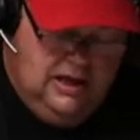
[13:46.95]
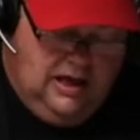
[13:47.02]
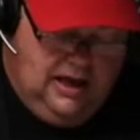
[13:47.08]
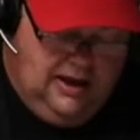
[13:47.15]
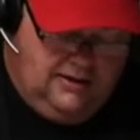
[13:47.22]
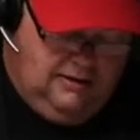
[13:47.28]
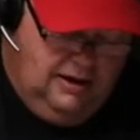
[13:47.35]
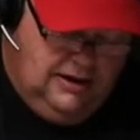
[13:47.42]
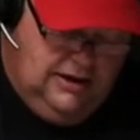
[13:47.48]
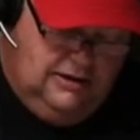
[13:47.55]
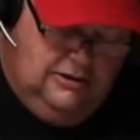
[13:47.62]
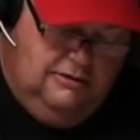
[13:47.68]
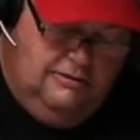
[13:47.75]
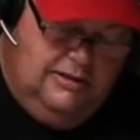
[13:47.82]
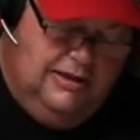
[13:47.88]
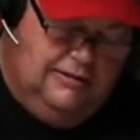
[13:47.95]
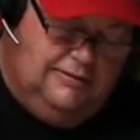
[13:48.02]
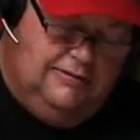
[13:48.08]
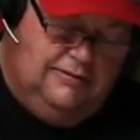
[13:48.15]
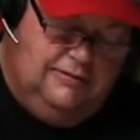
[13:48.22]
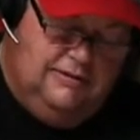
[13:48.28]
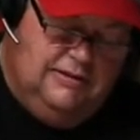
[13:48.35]
I kind of do
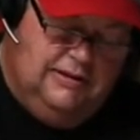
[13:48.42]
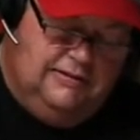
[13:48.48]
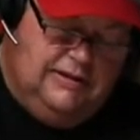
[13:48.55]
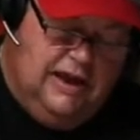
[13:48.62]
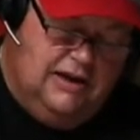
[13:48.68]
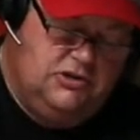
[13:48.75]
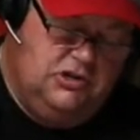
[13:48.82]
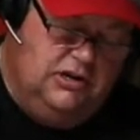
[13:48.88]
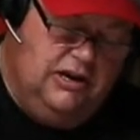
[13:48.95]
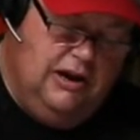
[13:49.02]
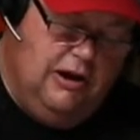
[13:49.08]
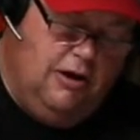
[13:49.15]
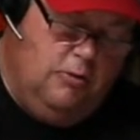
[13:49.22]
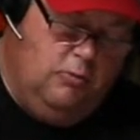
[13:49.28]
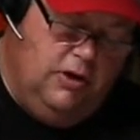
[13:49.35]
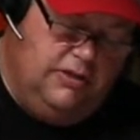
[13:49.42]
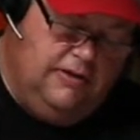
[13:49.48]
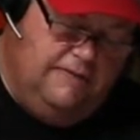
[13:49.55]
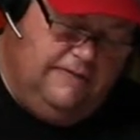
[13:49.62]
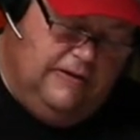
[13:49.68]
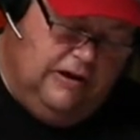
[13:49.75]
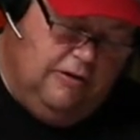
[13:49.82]
this action here with a
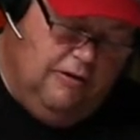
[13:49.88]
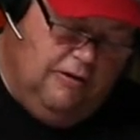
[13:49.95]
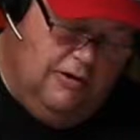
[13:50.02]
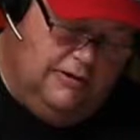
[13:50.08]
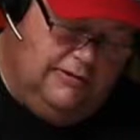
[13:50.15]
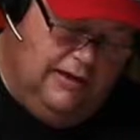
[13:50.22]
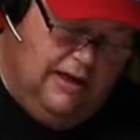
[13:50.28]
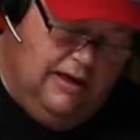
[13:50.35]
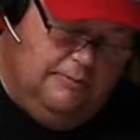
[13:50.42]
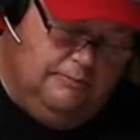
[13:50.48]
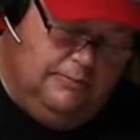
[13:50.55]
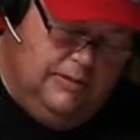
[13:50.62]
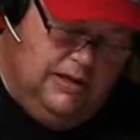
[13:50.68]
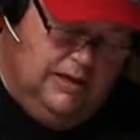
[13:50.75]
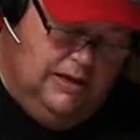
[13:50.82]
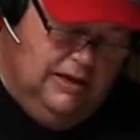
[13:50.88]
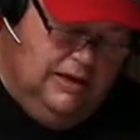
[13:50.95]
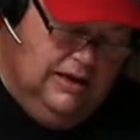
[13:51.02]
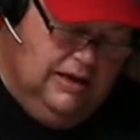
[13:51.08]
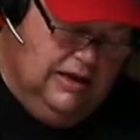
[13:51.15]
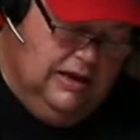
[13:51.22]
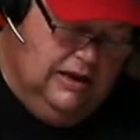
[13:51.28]
finger on top,
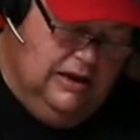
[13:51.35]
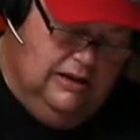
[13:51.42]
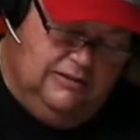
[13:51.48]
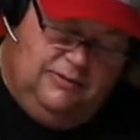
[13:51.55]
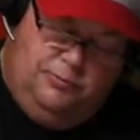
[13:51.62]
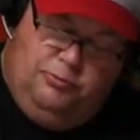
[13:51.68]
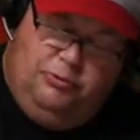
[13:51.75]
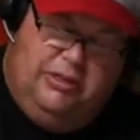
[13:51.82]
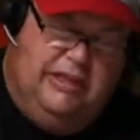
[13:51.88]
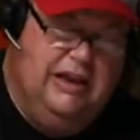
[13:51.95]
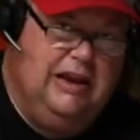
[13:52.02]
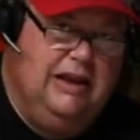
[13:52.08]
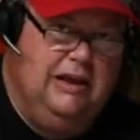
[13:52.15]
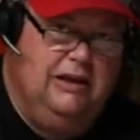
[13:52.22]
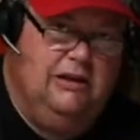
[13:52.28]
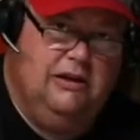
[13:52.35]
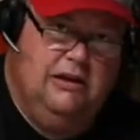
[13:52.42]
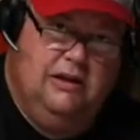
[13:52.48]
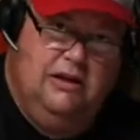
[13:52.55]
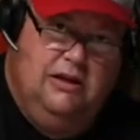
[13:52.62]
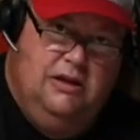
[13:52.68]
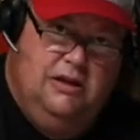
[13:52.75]
and it's plenty
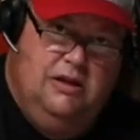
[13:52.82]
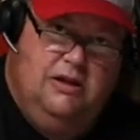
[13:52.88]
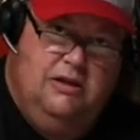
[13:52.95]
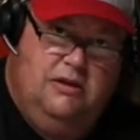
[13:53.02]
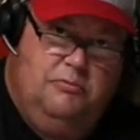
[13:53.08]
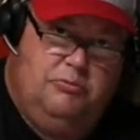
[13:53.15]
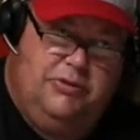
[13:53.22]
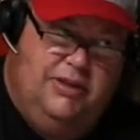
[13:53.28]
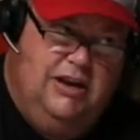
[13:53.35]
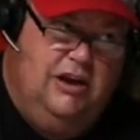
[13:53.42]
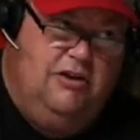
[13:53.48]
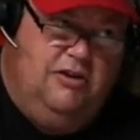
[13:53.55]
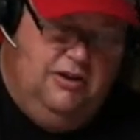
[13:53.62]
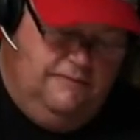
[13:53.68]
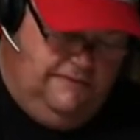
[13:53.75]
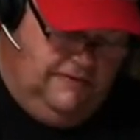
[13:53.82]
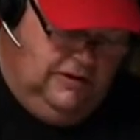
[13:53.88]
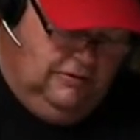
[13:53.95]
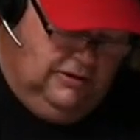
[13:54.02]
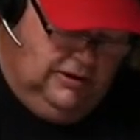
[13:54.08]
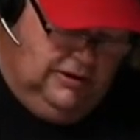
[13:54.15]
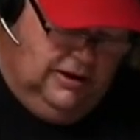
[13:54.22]
good
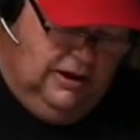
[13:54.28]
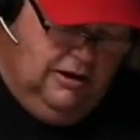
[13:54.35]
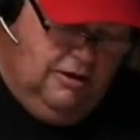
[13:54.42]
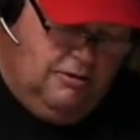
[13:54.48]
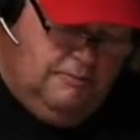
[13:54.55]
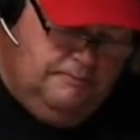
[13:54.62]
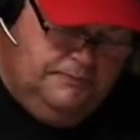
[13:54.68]
feeling here.